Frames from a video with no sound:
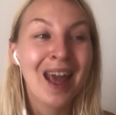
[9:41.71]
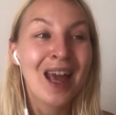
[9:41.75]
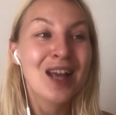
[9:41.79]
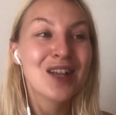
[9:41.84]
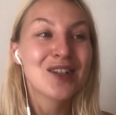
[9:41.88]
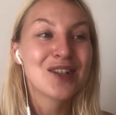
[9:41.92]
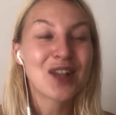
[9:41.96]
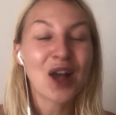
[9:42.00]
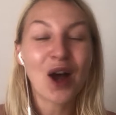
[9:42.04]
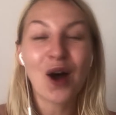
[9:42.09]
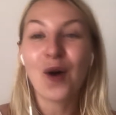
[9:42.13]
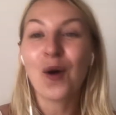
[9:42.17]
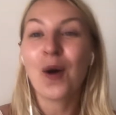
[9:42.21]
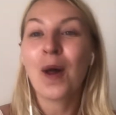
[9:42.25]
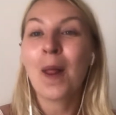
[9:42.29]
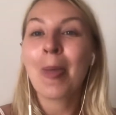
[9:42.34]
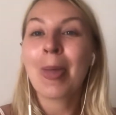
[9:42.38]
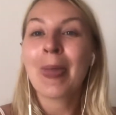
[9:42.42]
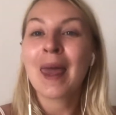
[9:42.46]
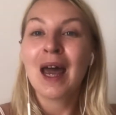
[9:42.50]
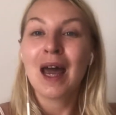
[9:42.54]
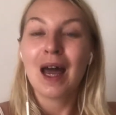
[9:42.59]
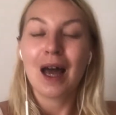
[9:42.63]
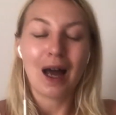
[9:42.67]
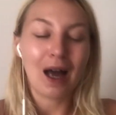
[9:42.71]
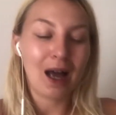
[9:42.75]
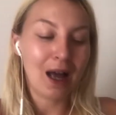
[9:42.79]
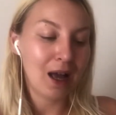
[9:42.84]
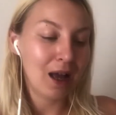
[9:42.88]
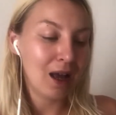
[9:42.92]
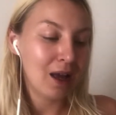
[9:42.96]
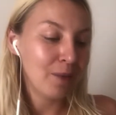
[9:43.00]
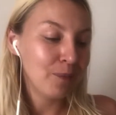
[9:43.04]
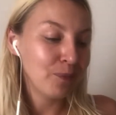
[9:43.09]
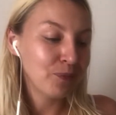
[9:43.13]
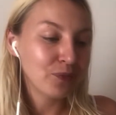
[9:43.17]
So
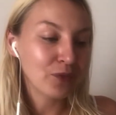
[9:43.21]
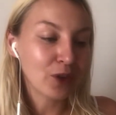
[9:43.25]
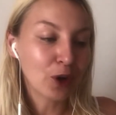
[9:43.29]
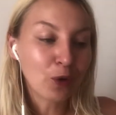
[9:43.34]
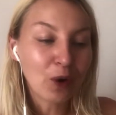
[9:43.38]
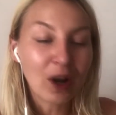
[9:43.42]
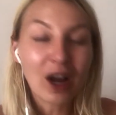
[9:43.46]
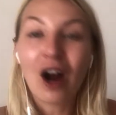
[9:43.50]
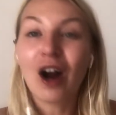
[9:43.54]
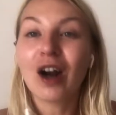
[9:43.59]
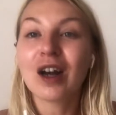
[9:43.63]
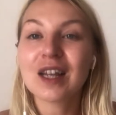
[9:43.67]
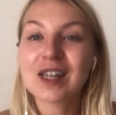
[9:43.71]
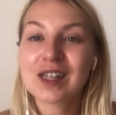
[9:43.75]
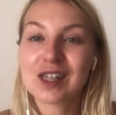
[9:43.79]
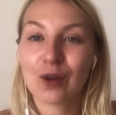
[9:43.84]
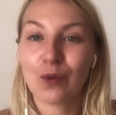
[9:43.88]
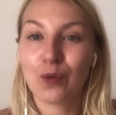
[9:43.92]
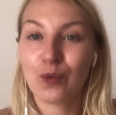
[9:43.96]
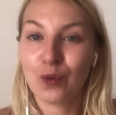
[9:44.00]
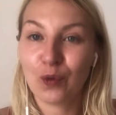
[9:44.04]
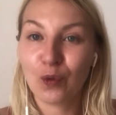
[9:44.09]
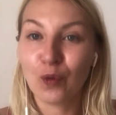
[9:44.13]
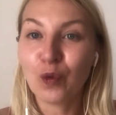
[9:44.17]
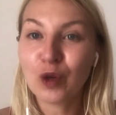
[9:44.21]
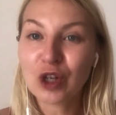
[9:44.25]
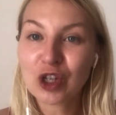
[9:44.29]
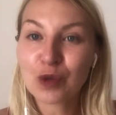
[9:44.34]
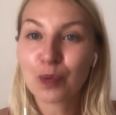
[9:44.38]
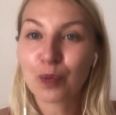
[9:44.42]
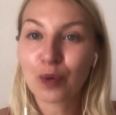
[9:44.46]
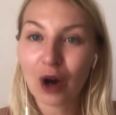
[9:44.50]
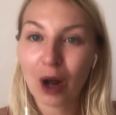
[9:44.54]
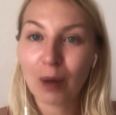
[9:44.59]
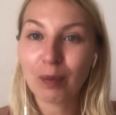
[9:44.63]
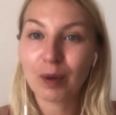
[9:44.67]
regardless of which
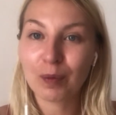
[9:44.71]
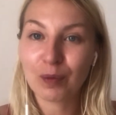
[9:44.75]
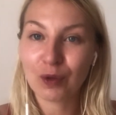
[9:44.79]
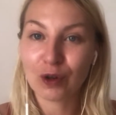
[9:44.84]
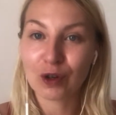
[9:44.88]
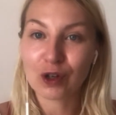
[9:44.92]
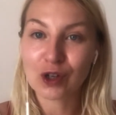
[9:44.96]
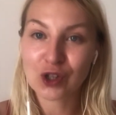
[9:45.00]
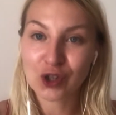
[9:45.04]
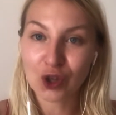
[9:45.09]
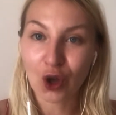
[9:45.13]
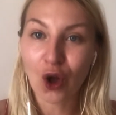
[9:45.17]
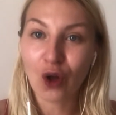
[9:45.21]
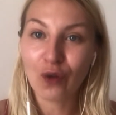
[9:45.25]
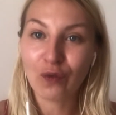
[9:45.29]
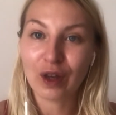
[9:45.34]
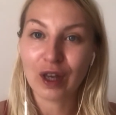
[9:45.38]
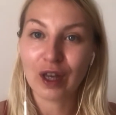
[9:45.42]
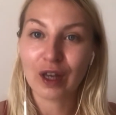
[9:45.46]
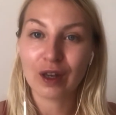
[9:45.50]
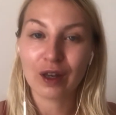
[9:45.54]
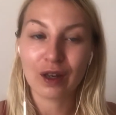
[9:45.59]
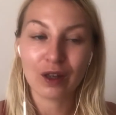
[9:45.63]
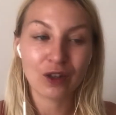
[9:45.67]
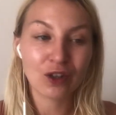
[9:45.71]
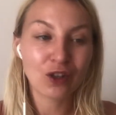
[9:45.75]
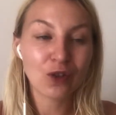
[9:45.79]
problem you're solving,